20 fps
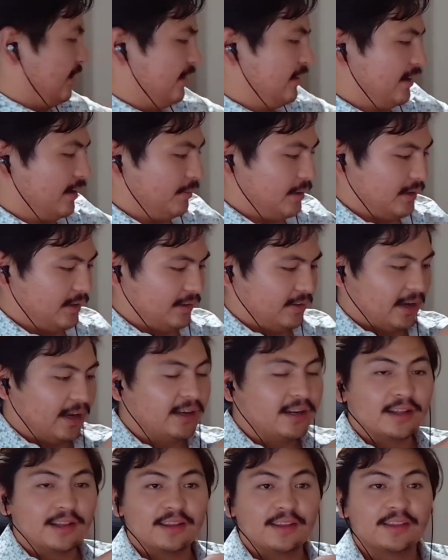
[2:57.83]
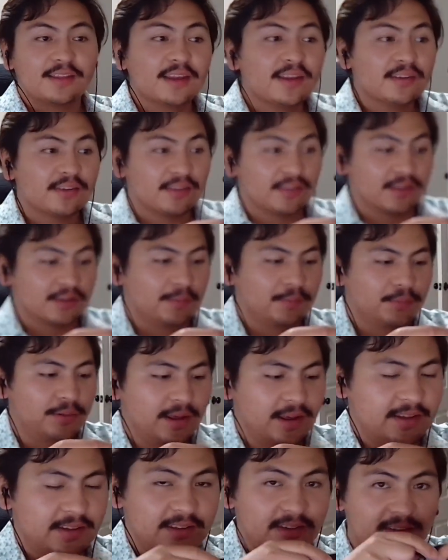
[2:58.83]
I mean, technically, this is a
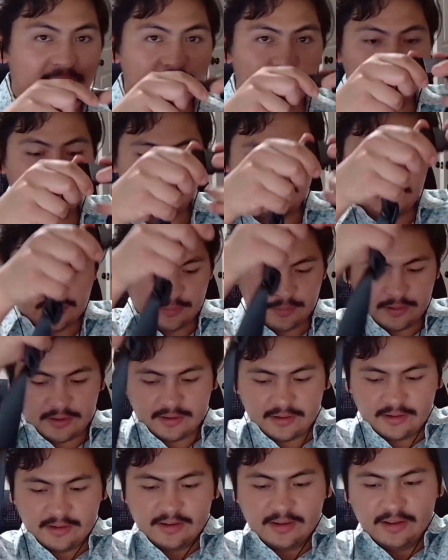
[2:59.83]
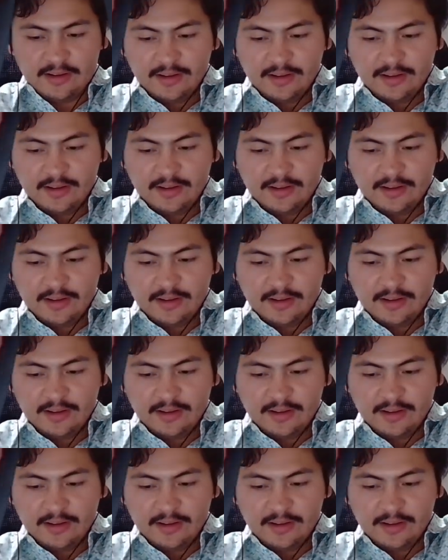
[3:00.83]
compliant system when you think about it.